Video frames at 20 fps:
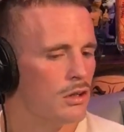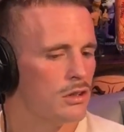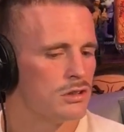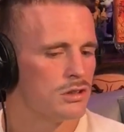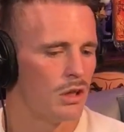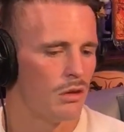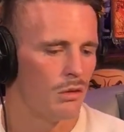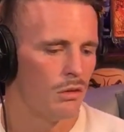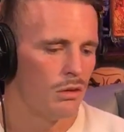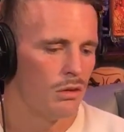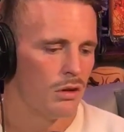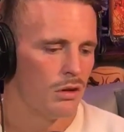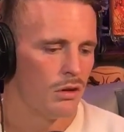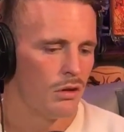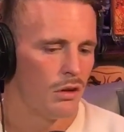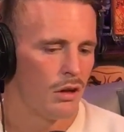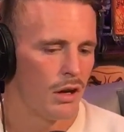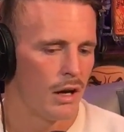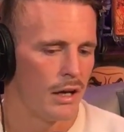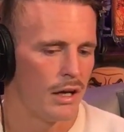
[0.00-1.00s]
So,
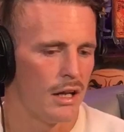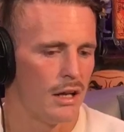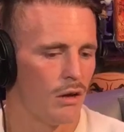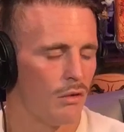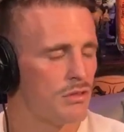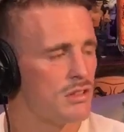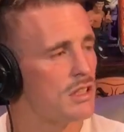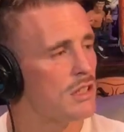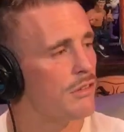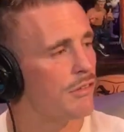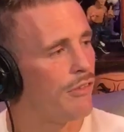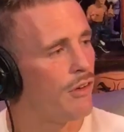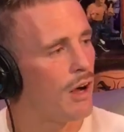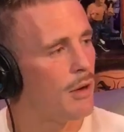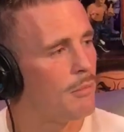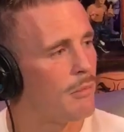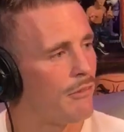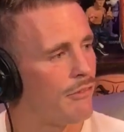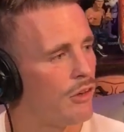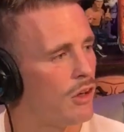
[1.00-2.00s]
and then obviously
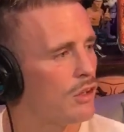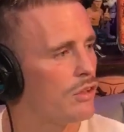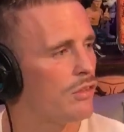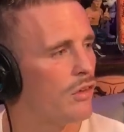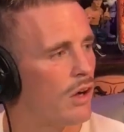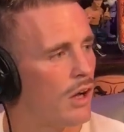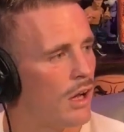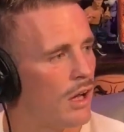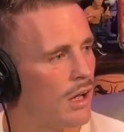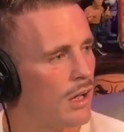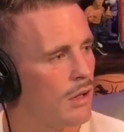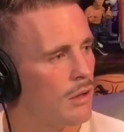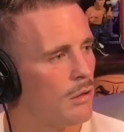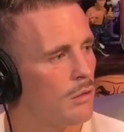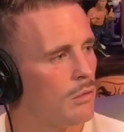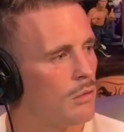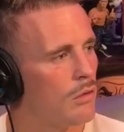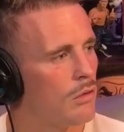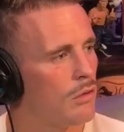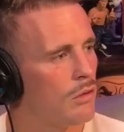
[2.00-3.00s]
my first fight,
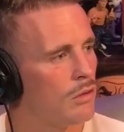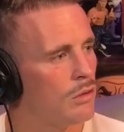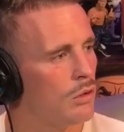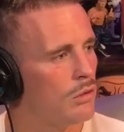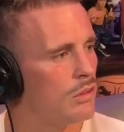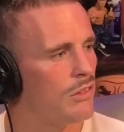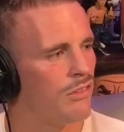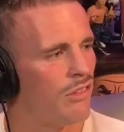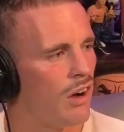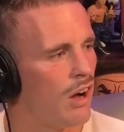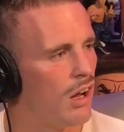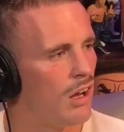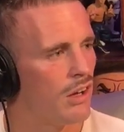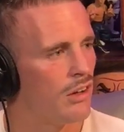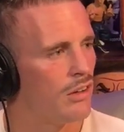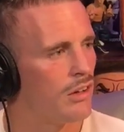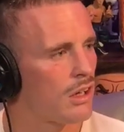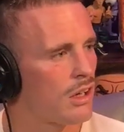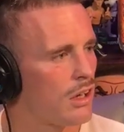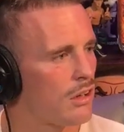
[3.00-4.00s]
UFC Fight
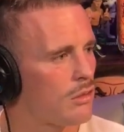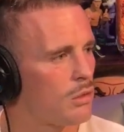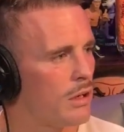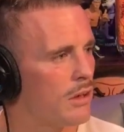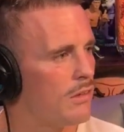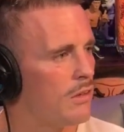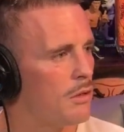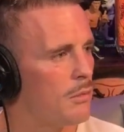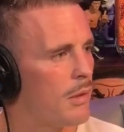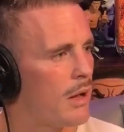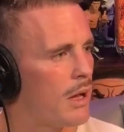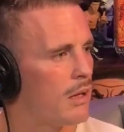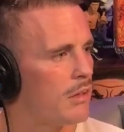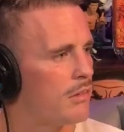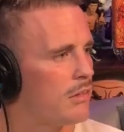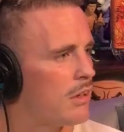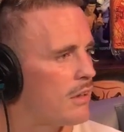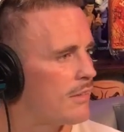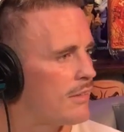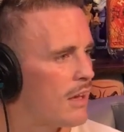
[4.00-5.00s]
Island, I cut 22 pounds in
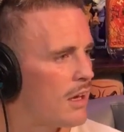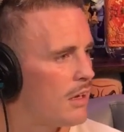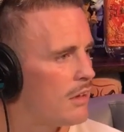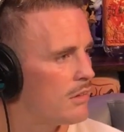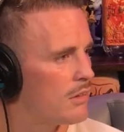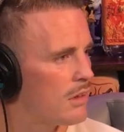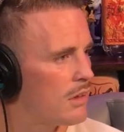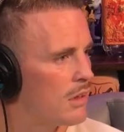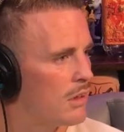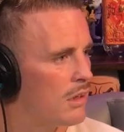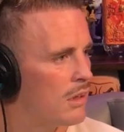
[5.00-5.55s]
6 days.